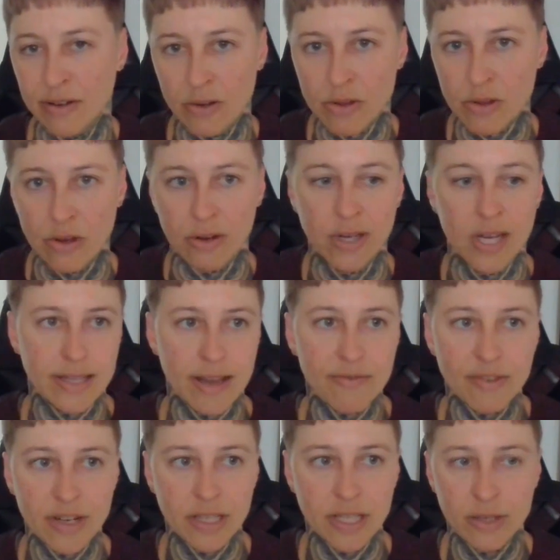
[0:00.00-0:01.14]
So
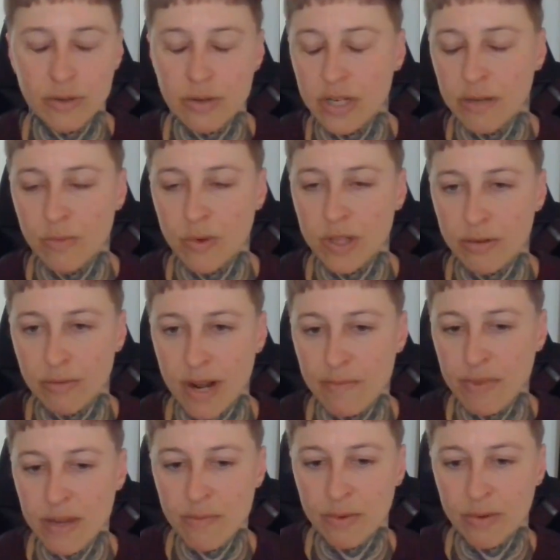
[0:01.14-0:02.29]
definitely doing them with the right
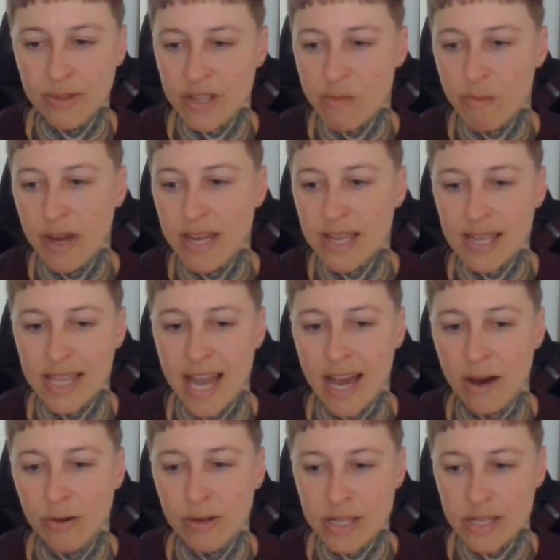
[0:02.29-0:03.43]
people in the space
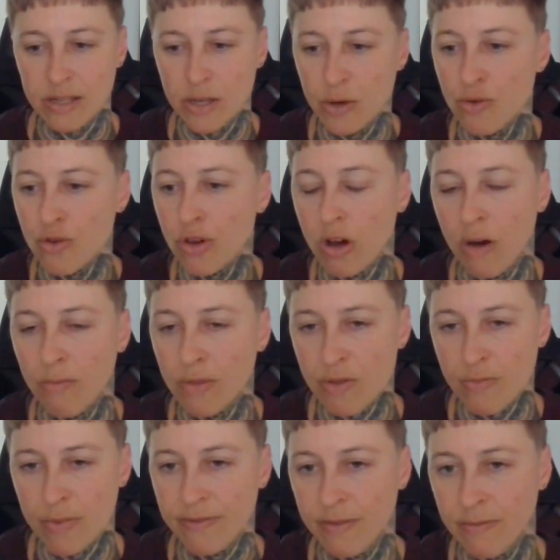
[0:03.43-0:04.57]
now is a huge
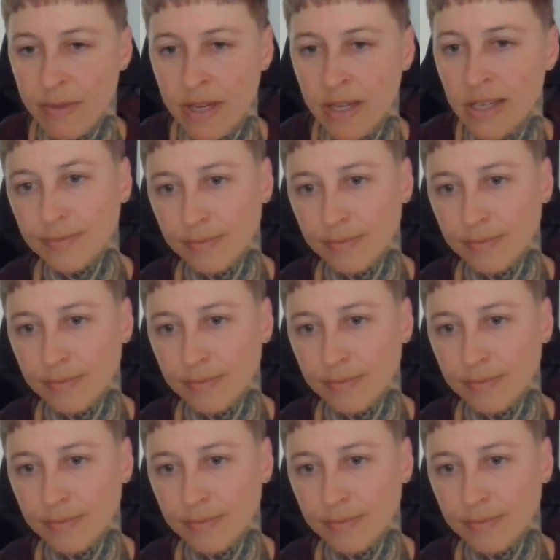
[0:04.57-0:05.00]
accomplishment for me.